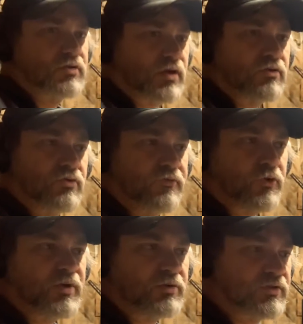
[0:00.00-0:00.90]
I don't know if I'll
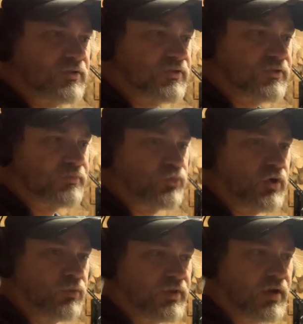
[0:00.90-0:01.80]
be able to spray
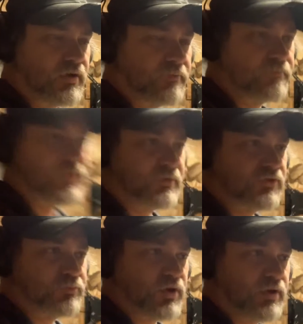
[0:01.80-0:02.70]
with that,
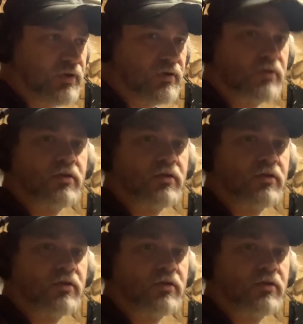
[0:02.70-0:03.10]
spray